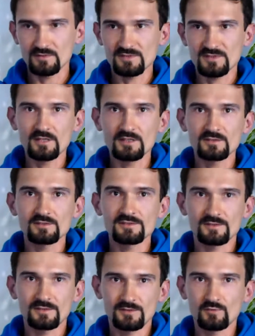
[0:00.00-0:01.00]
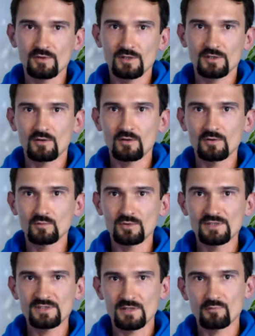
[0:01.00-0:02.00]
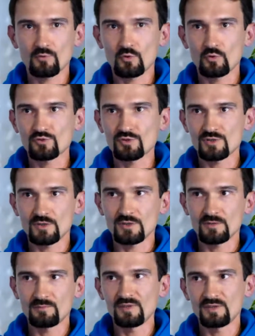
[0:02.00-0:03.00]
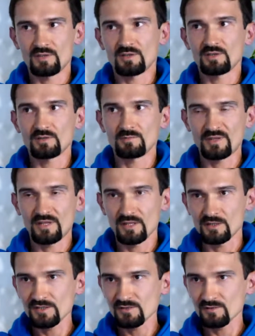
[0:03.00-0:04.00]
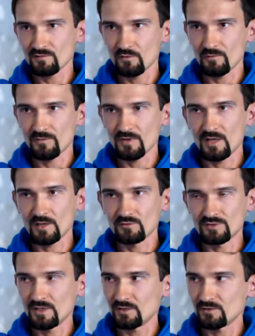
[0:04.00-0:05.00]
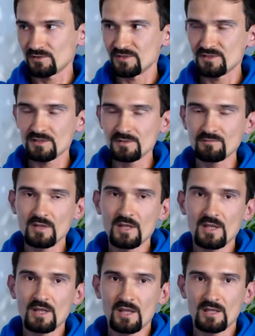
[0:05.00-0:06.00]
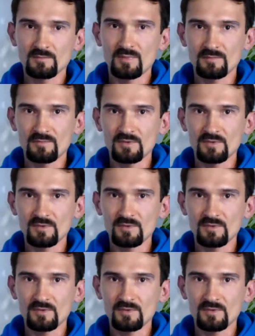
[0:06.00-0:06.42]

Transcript: Second, you can always approach big players from the IoT ecosystem. And by